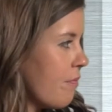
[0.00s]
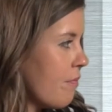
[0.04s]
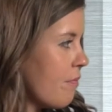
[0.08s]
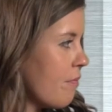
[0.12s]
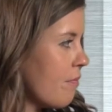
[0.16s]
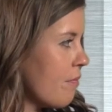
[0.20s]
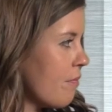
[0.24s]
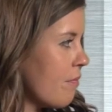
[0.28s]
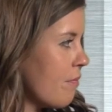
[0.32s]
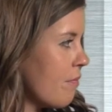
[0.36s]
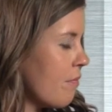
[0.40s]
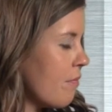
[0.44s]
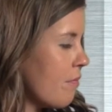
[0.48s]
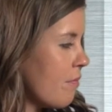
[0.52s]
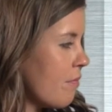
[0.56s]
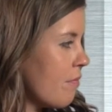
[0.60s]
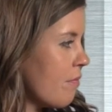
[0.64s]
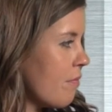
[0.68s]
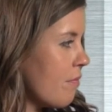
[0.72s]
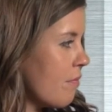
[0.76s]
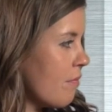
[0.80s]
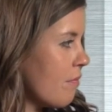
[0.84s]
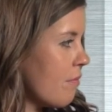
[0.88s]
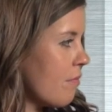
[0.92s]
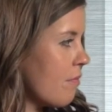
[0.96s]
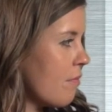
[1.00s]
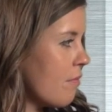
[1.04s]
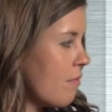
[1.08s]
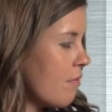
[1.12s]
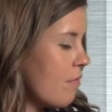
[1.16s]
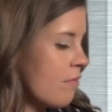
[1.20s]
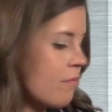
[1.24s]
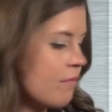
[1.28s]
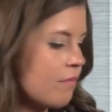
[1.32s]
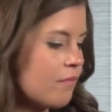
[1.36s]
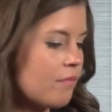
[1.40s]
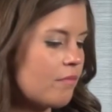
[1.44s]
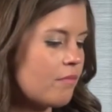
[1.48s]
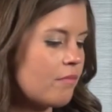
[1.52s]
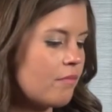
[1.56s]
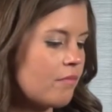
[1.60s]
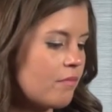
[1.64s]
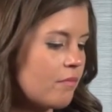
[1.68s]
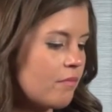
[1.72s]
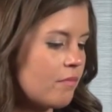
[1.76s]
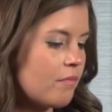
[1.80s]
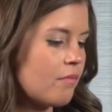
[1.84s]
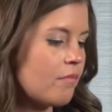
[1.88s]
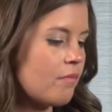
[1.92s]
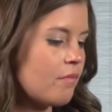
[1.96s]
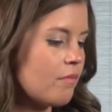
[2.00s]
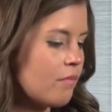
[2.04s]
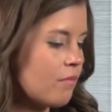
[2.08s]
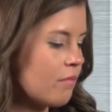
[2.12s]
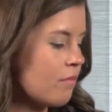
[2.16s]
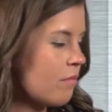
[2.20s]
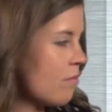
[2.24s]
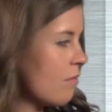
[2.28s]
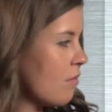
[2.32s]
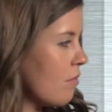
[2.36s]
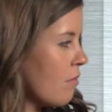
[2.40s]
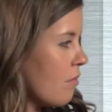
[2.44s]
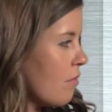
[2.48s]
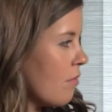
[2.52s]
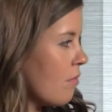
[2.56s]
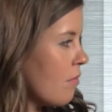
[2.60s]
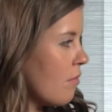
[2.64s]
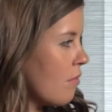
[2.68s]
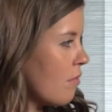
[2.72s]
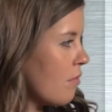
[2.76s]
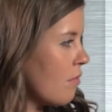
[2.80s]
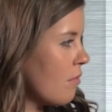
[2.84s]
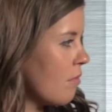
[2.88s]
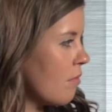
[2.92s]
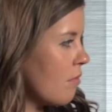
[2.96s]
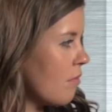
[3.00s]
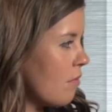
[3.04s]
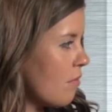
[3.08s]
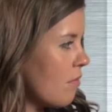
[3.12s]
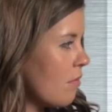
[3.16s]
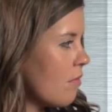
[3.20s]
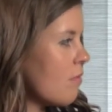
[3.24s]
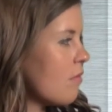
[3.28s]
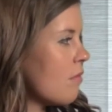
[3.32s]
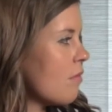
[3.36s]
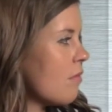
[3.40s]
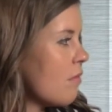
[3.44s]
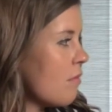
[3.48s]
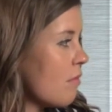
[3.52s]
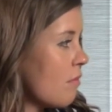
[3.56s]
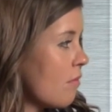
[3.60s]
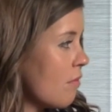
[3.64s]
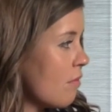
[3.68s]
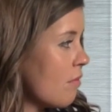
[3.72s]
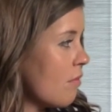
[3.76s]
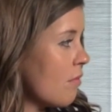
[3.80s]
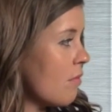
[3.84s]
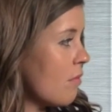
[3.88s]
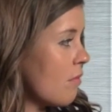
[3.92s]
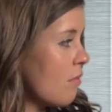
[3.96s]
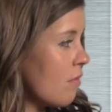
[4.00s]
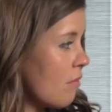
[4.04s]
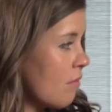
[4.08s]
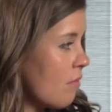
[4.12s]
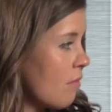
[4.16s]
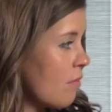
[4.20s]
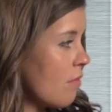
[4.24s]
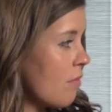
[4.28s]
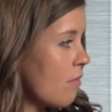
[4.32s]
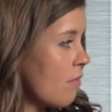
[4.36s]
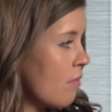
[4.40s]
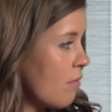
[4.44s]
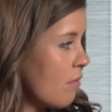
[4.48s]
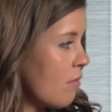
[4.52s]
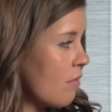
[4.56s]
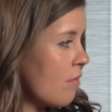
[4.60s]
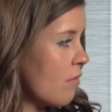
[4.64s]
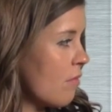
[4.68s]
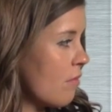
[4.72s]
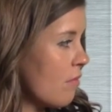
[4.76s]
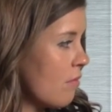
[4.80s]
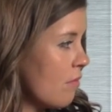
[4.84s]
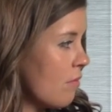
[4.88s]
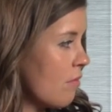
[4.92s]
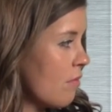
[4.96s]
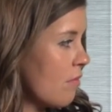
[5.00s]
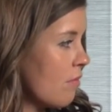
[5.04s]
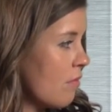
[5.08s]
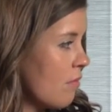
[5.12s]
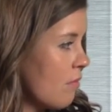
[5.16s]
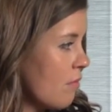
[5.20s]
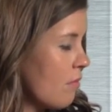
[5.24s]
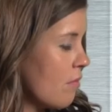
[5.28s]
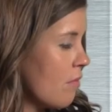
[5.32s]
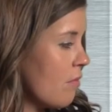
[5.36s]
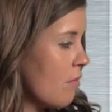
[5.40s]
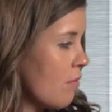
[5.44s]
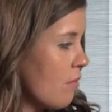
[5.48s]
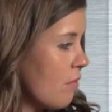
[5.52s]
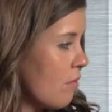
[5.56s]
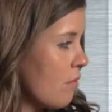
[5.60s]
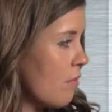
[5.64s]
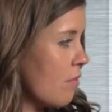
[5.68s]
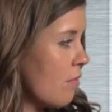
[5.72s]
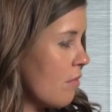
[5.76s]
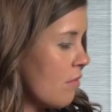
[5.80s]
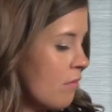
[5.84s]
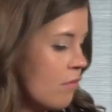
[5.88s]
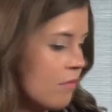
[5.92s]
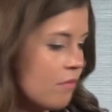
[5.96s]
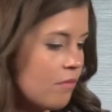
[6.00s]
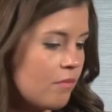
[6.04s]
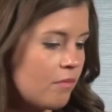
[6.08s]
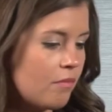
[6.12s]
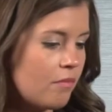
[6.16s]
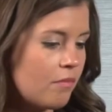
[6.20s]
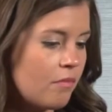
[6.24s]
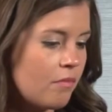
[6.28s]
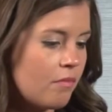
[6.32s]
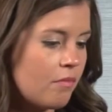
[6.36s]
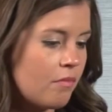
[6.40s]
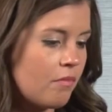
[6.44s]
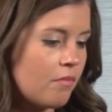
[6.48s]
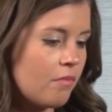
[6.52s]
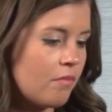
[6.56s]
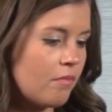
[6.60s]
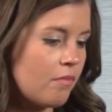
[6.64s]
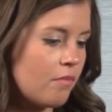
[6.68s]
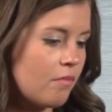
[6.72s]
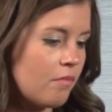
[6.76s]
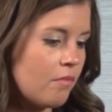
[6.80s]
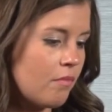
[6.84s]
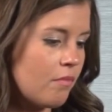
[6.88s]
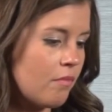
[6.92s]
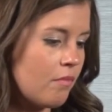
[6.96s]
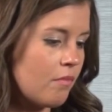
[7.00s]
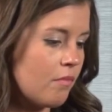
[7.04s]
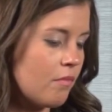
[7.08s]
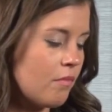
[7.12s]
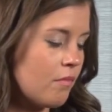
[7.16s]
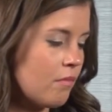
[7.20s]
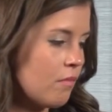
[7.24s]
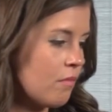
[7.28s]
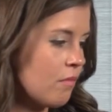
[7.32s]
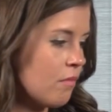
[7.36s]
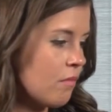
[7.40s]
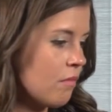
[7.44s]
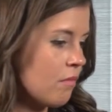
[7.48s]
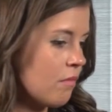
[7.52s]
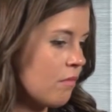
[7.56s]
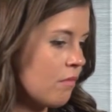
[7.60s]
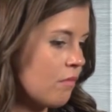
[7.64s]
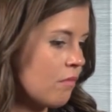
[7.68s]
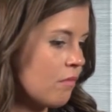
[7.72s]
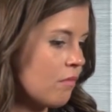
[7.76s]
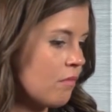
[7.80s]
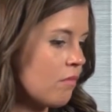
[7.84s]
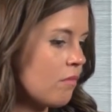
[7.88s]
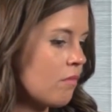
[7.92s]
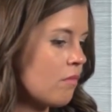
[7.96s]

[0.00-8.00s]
[no speech]